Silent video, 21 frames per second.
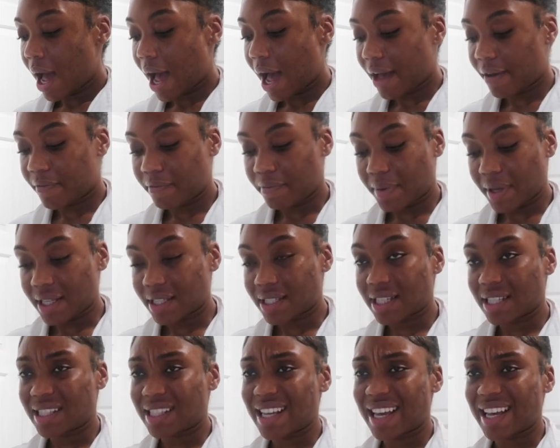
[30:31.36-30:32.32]
I've been
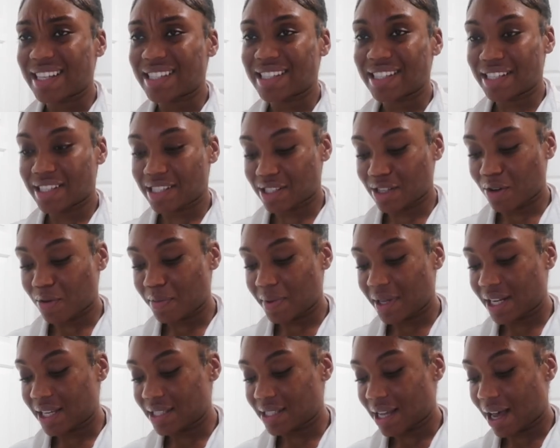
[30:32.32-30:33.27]
to Texas so
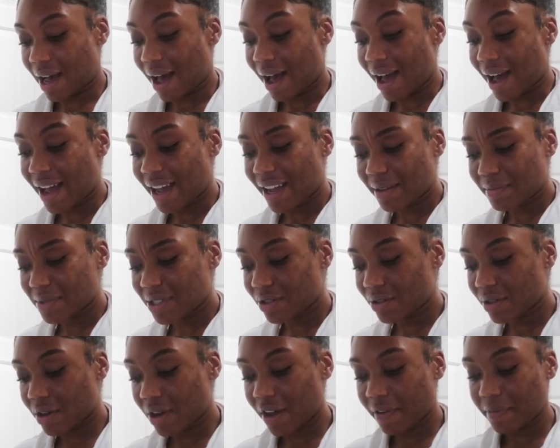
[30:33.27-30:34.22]
many times.
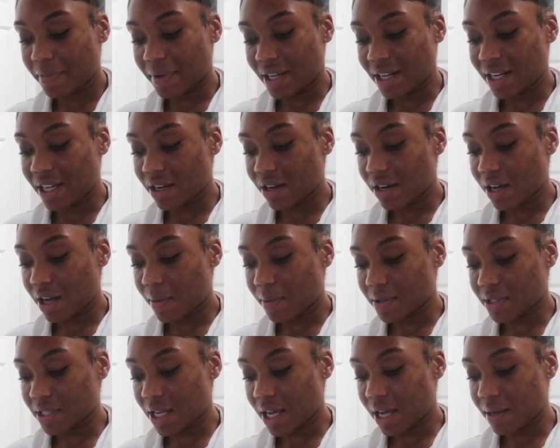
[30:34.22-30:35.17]
You know, I've been here a
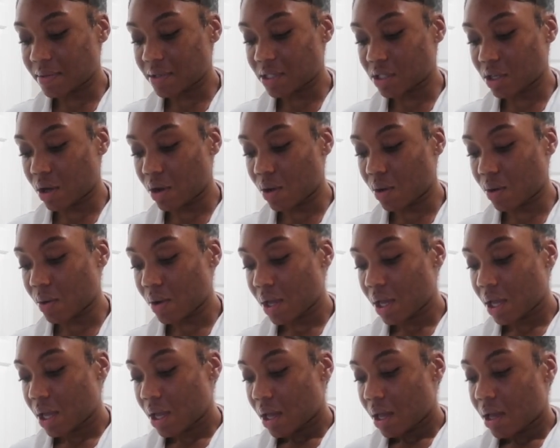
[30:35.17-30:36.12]
couple times. So
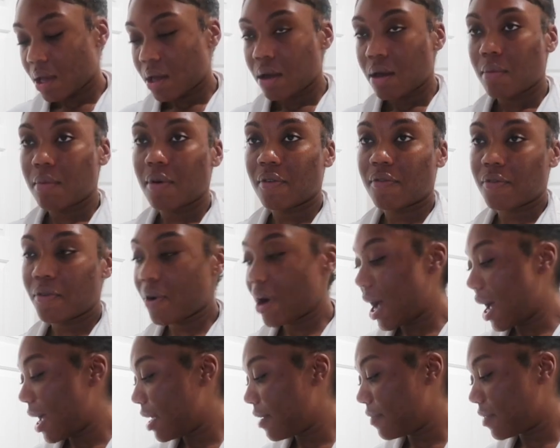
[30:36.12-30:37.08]
before
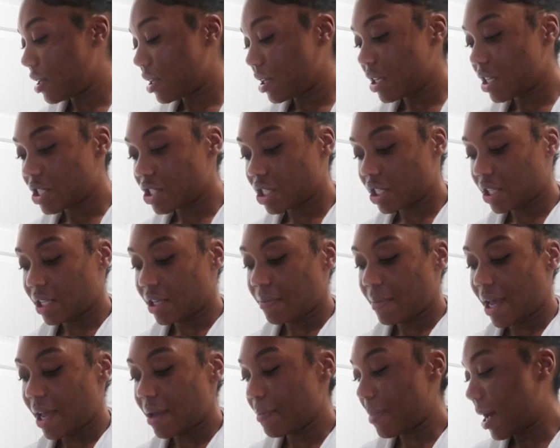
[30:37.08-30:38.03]
I even initially
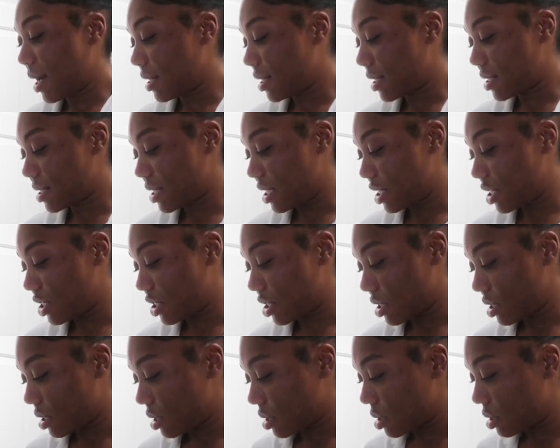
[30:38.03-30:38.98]
made my
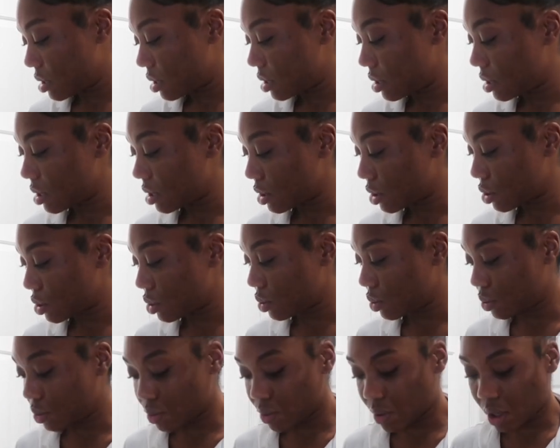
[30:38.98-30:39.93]
decision
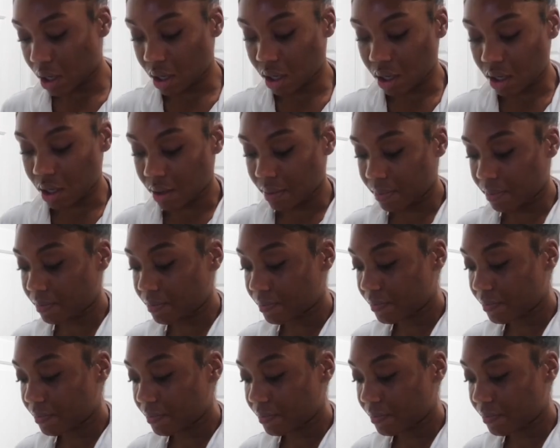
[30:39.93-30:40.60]
to um,